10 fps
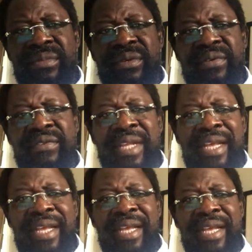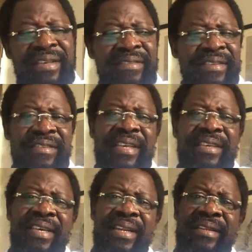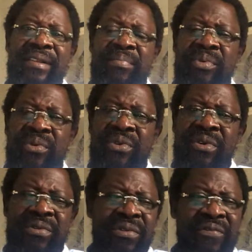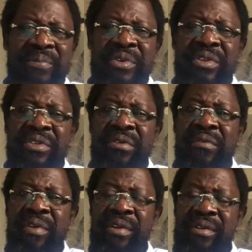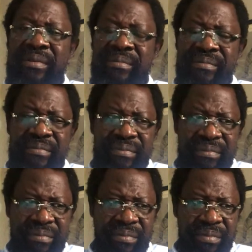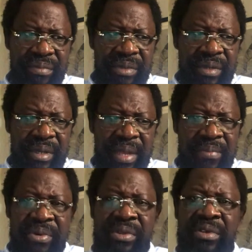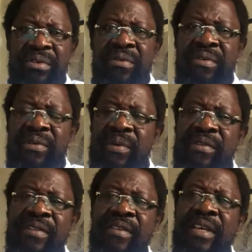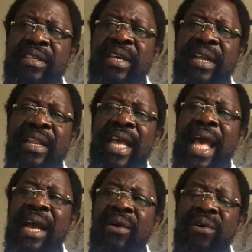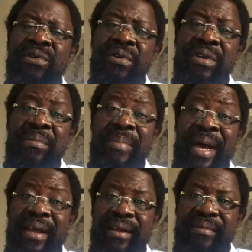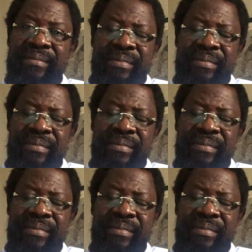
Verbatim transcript: Because Nigeria is essentially the product of British greed, and British greed was essentially anchored on the back